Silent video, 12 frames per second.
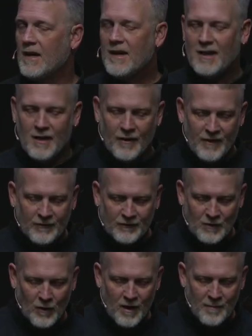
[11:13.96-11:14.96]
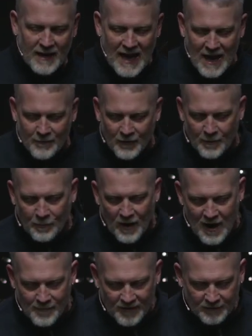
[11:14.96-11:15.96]
You know, this story began with a
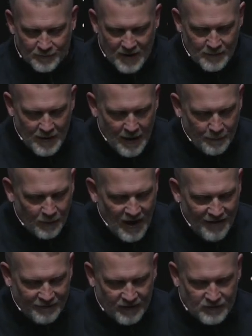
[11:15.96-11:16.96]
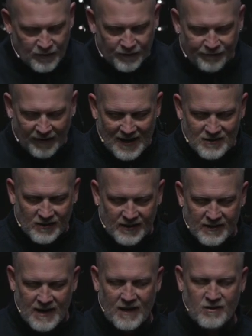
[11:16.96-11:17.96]
promise made by a prophet to a
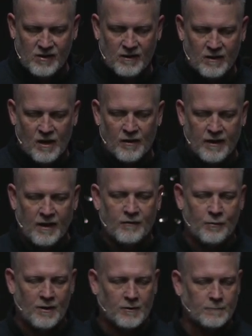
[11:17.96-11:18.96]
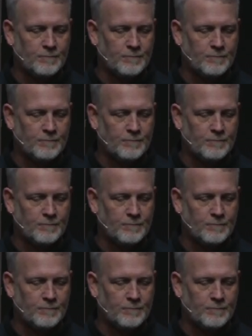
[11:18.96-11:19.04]
fledgling nation called Israel.